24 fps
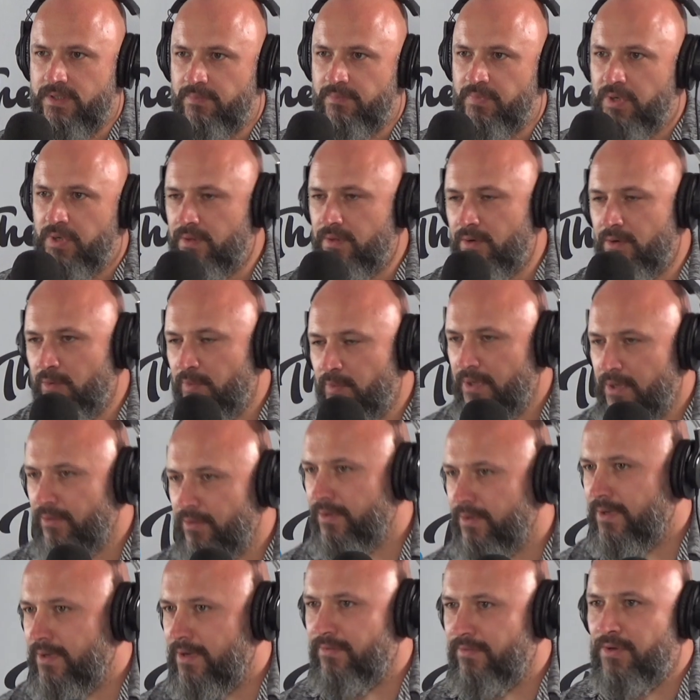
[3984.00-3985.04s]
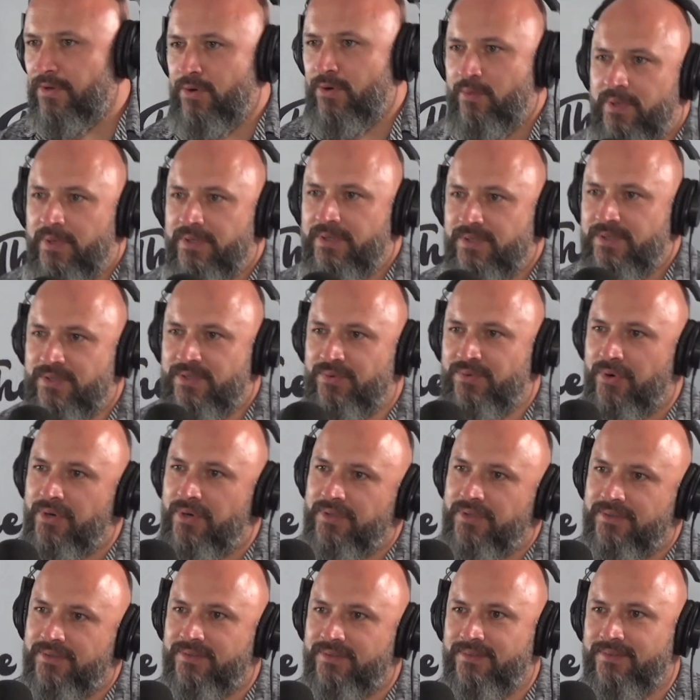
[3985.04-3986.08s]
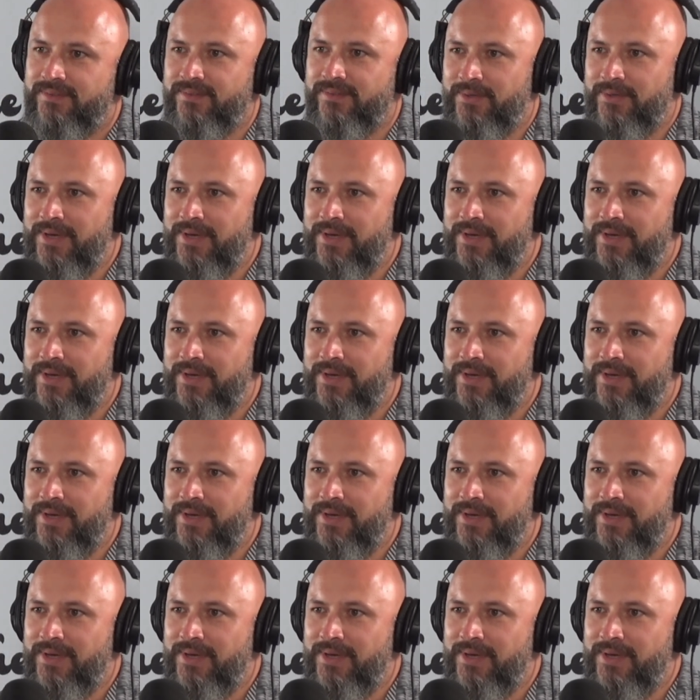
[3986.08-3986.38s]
though about having your own business, right? Give it a go.